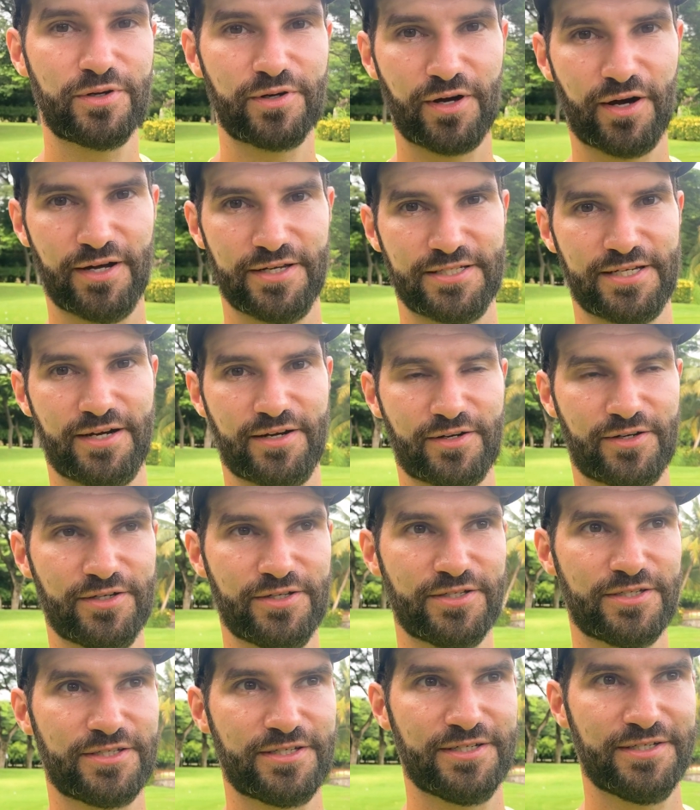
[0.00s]
guys out,
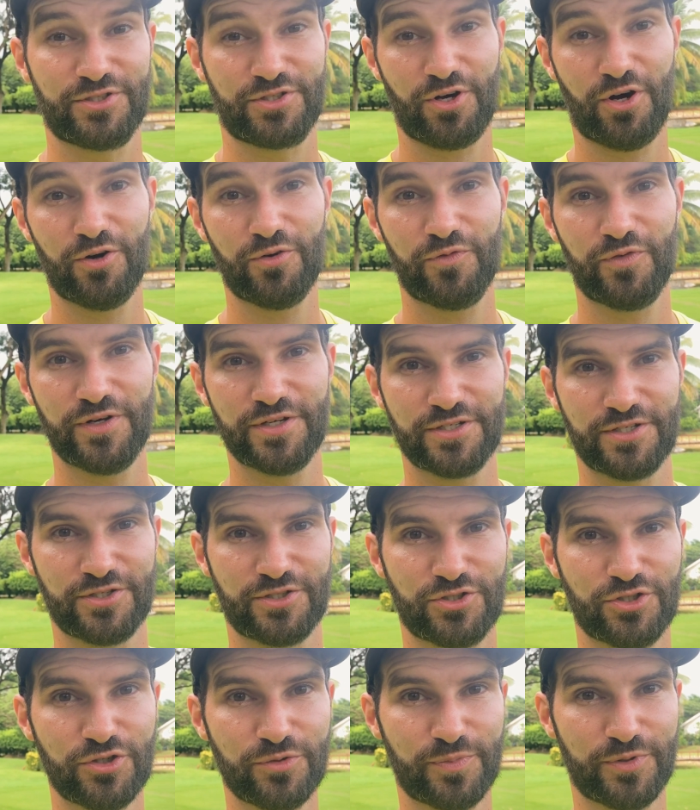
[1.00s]
because golf is a
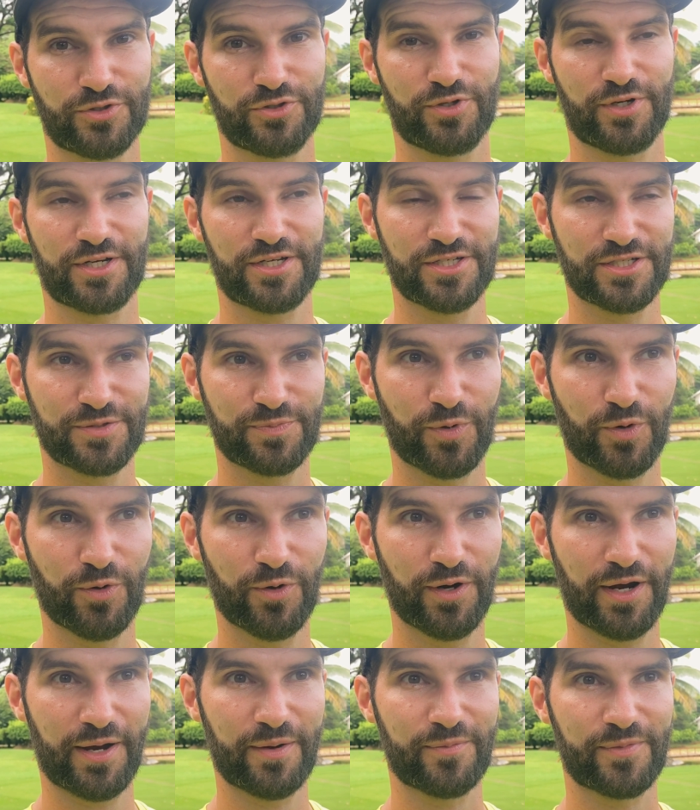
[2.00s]
super tricky
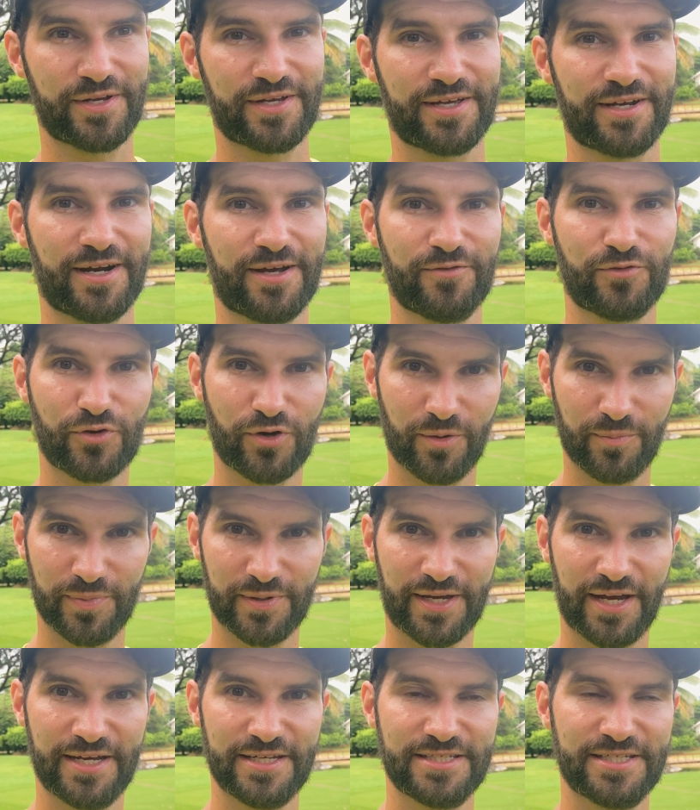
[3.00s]
sport and we can
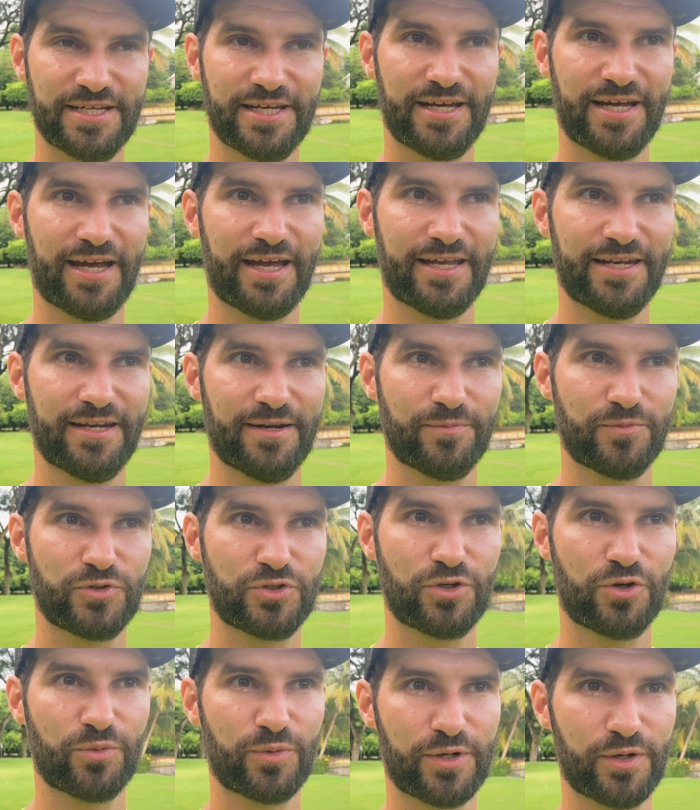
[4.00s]
overcomplicate it, and I'm
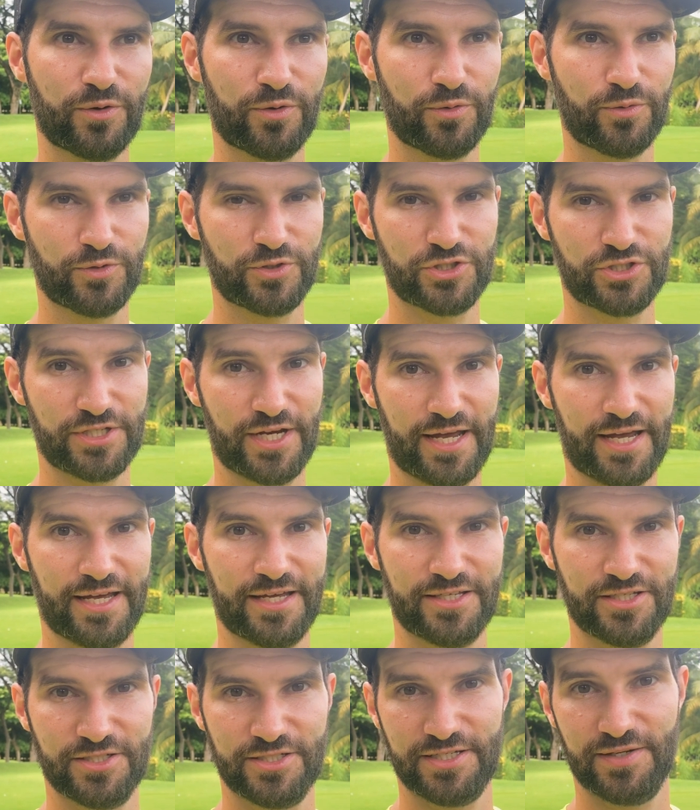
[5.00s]
sure we all share
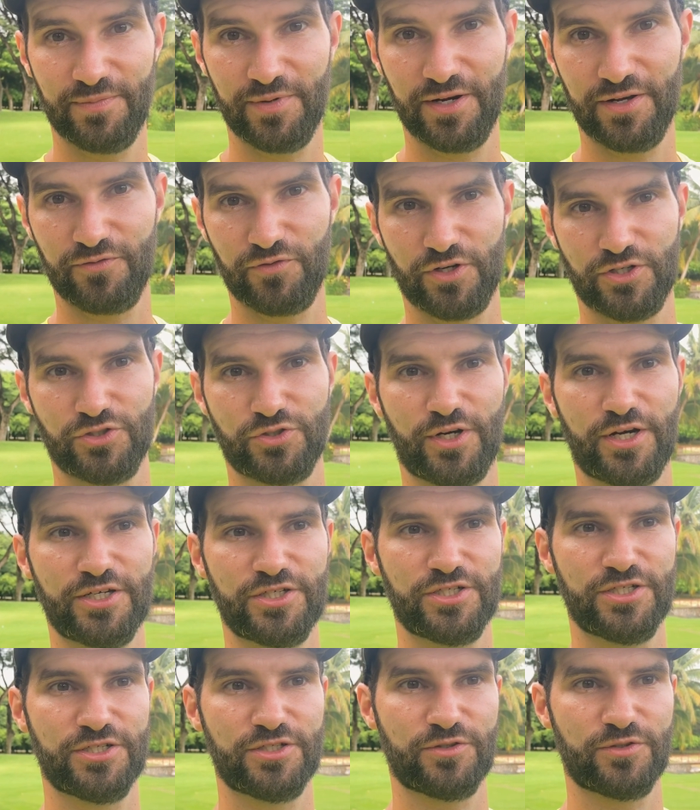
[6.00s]
similar
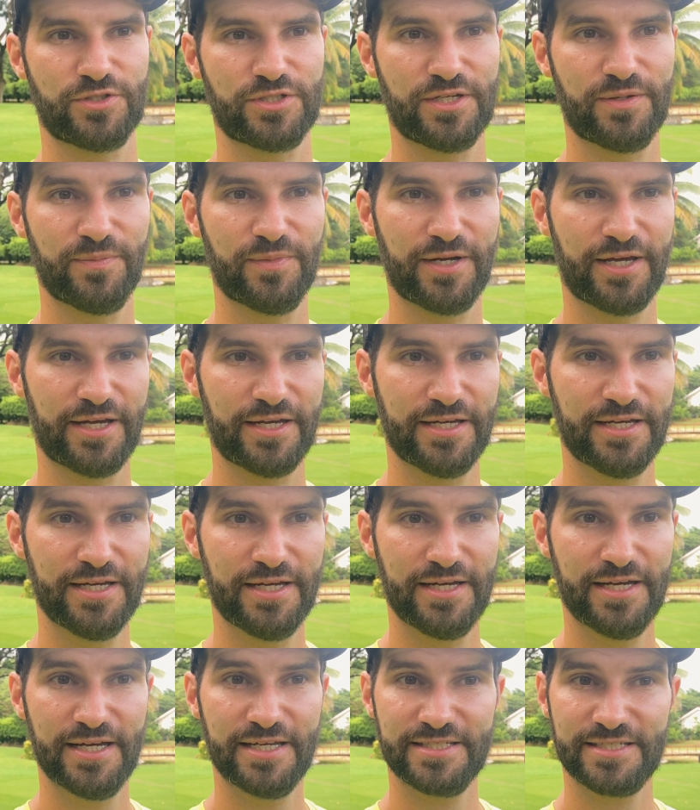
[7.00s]
frustrations or similar
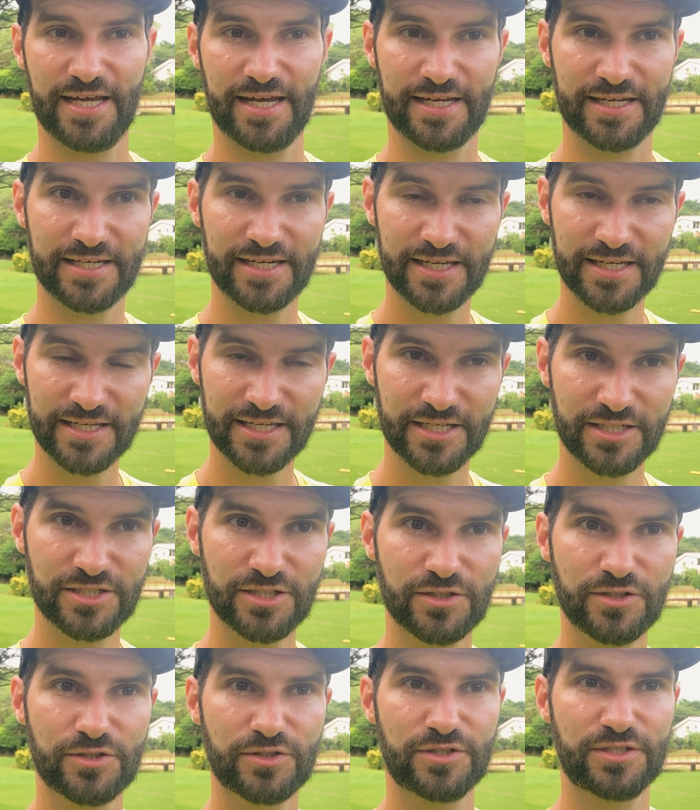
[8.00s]
technique
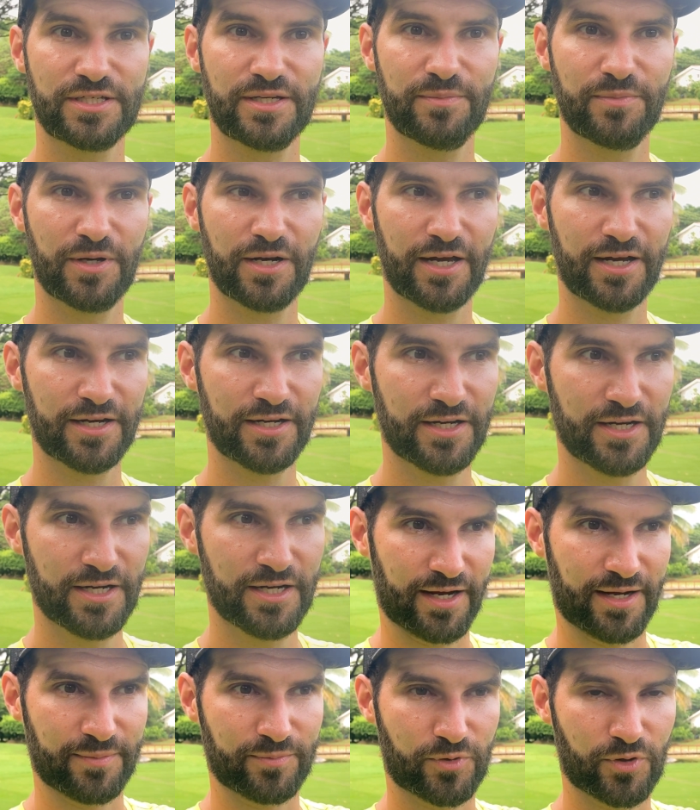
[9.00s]
issues, similar
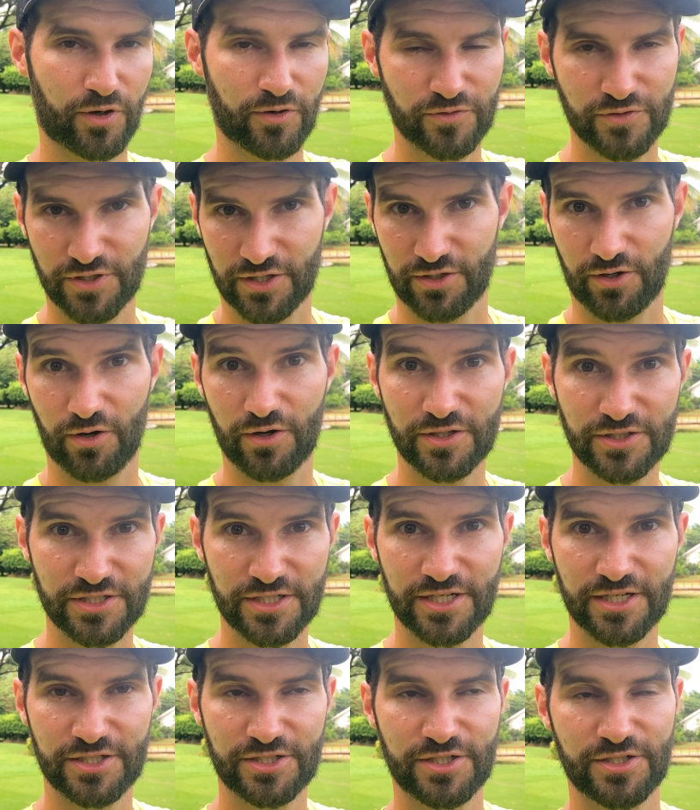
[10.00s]
golf
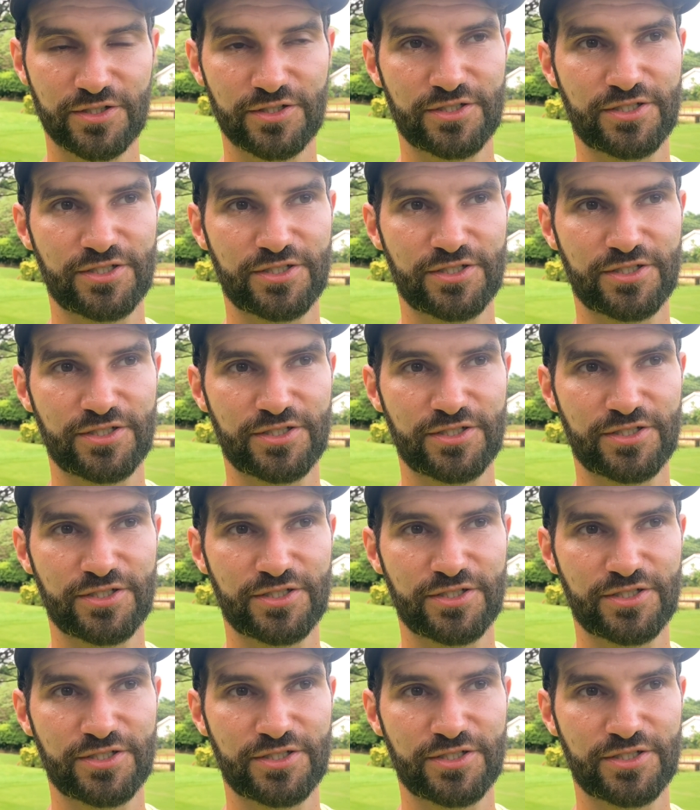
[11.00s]
psychology issues.